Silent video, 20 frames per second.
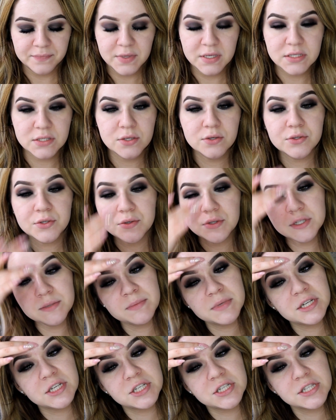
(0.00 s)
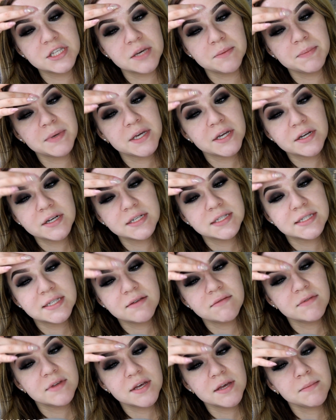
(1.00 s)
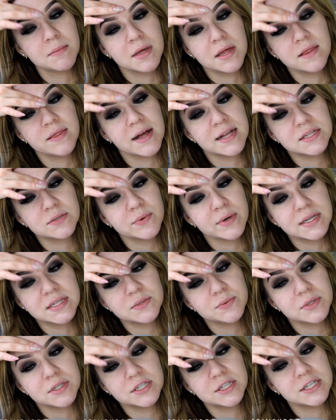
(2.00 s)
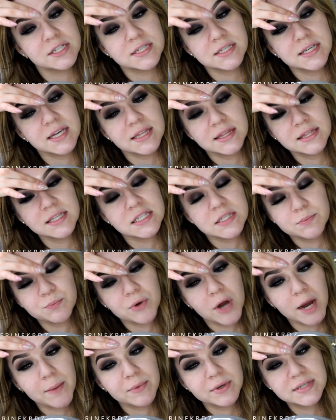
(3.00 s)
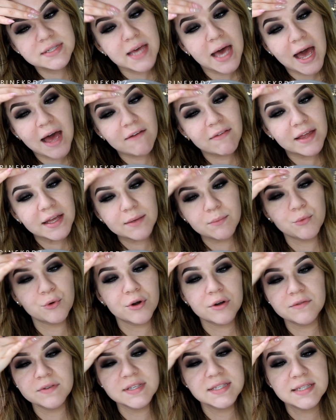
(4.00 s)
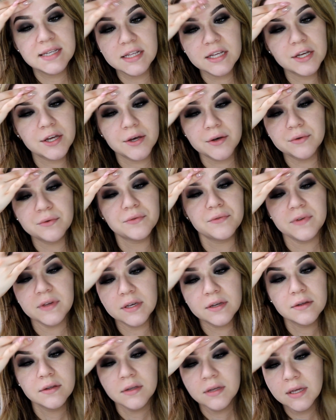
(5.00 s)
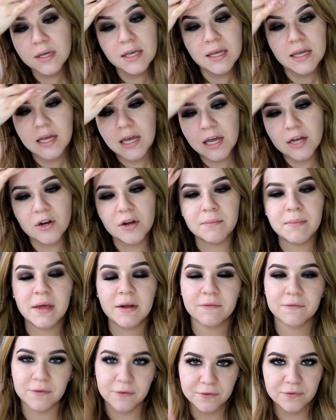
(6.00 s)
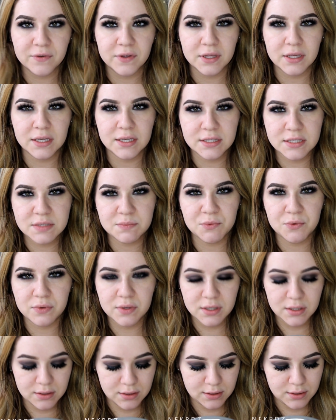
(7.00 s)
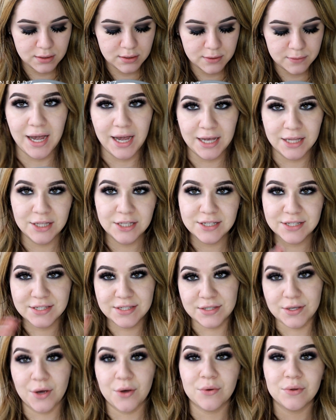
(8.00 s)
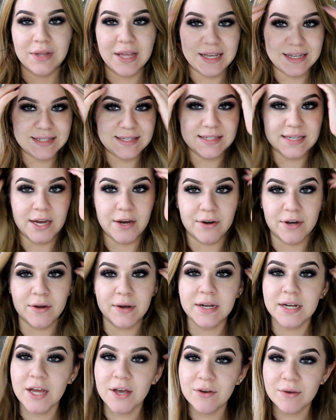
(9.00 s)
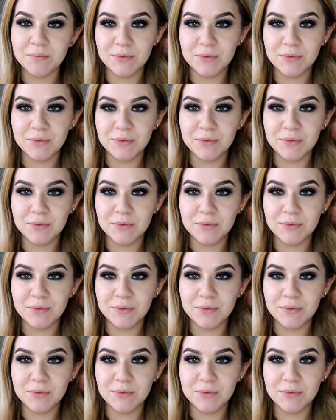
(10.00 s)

So to diminish the appearance of them, that's why it's really good to get these primers that have like more of a silicone feel and are meant for filling and smoothing. I look so like scary right now.